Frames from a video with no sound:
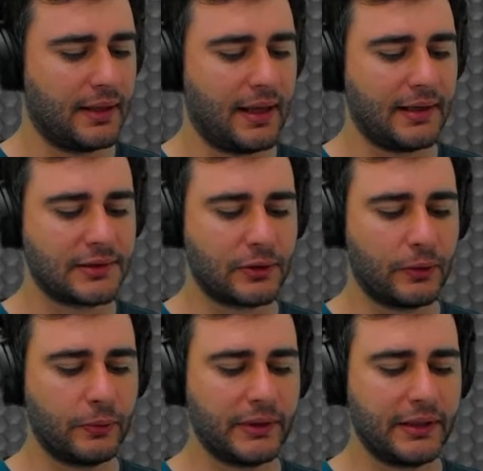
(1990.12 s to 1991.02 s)

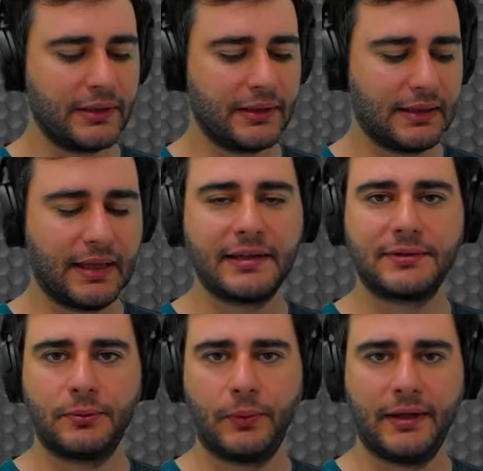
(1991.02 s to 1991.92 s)
excluding the
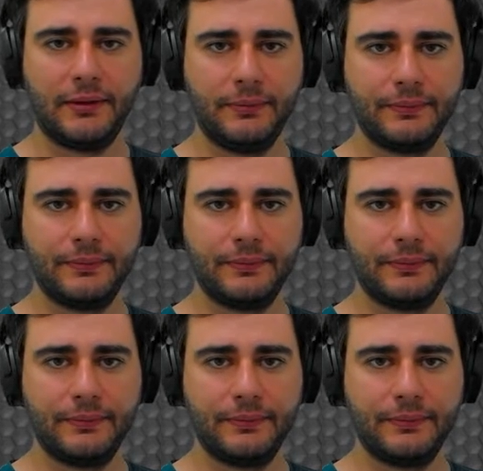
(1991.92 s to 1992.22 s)
last one.